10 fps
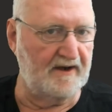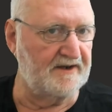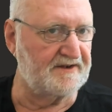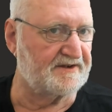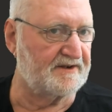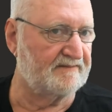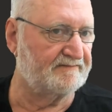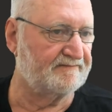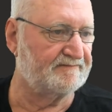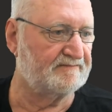links
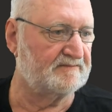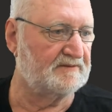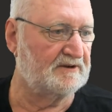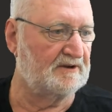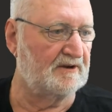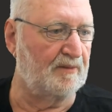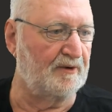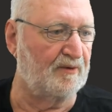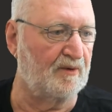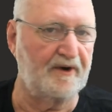
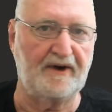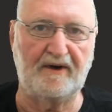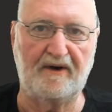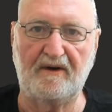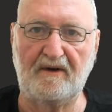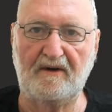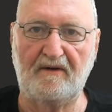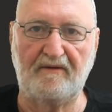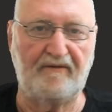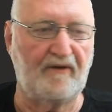between
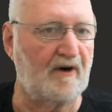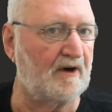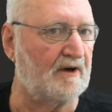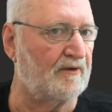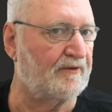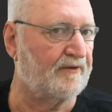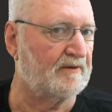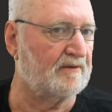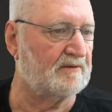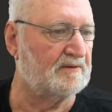
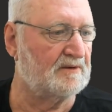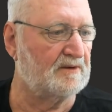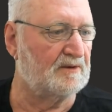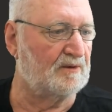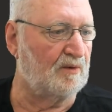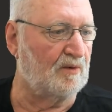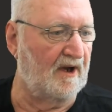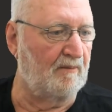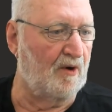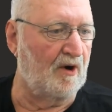files
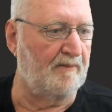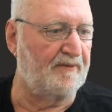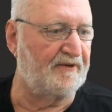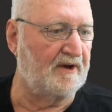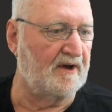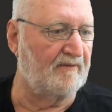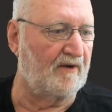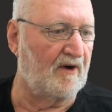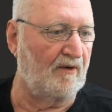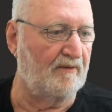in my
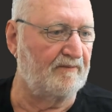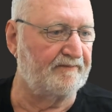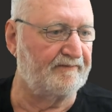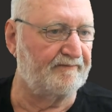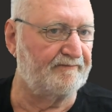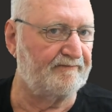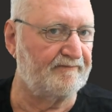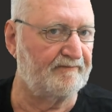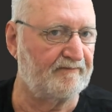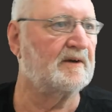Obsidian Vault?
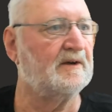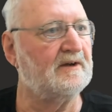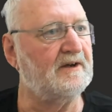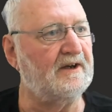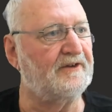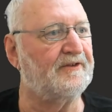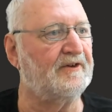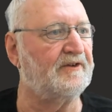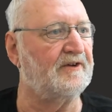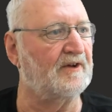It's
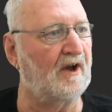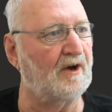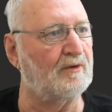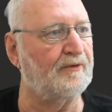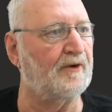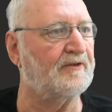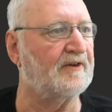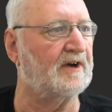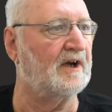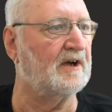searching the local docs
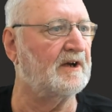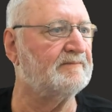again,